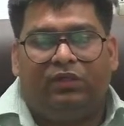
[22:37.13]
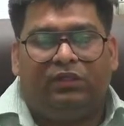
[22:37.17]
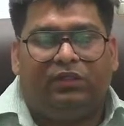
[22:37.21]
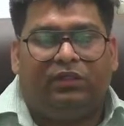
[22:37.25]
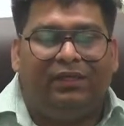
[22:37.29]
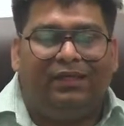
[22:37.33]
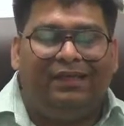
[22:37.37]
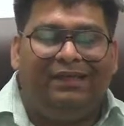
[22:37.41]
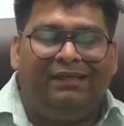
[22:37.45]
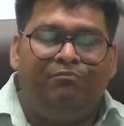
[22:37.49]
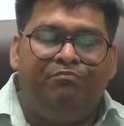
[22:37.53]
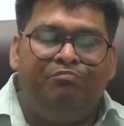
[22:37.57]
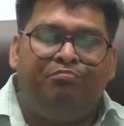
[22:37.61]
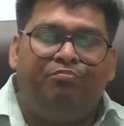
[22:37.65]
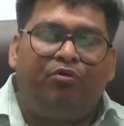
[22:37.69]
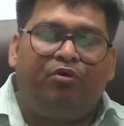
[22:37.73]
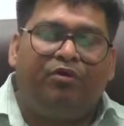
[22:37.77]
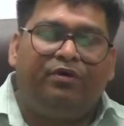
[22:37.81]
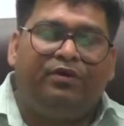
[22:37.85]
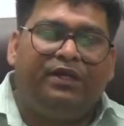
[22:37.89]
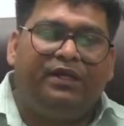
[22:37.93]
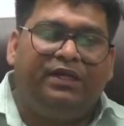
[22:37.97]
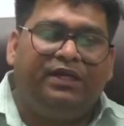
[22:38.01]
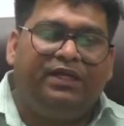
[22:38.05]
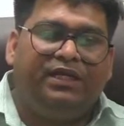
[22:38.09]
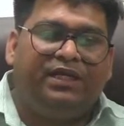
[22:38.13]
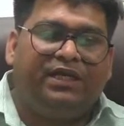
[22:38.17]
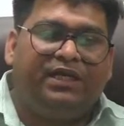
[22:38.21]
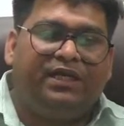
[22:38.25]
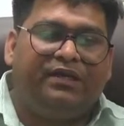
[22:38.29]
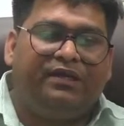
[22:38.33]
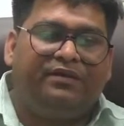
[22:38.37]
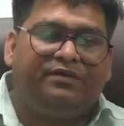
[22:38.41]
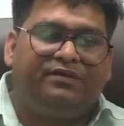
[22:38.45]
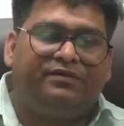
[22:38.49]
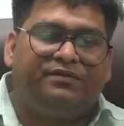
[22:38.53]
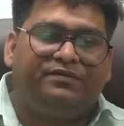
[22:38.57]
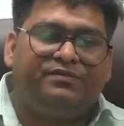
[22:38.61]
the important
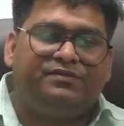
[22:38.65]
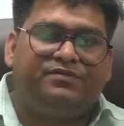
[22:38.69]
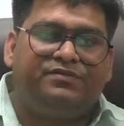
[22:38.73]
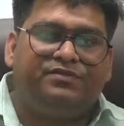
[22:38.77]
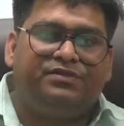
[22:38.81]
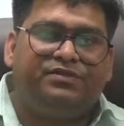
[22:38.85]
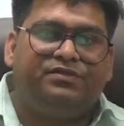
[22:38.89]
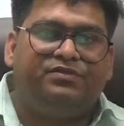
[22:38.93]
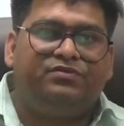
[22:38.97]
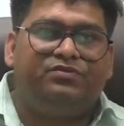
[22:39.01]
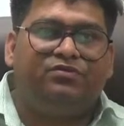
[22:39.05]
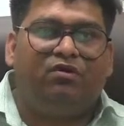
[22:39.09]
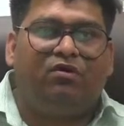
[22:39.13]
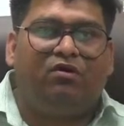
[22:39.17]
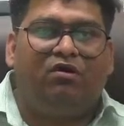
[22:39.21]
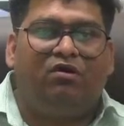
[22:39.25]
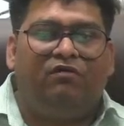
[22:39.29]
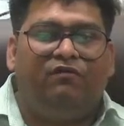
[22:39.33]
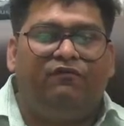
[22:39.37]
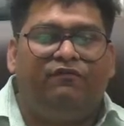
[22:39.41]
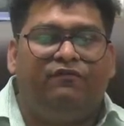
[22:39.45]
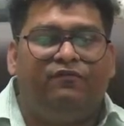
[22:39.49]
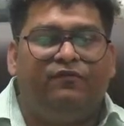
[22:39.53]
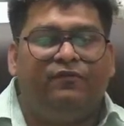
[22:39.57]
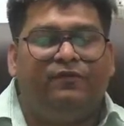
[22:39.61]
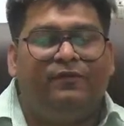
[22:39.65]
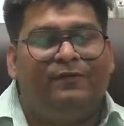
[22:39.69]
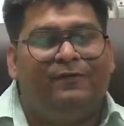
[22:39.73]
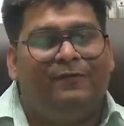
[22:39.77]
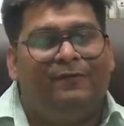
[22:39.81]
characteristics of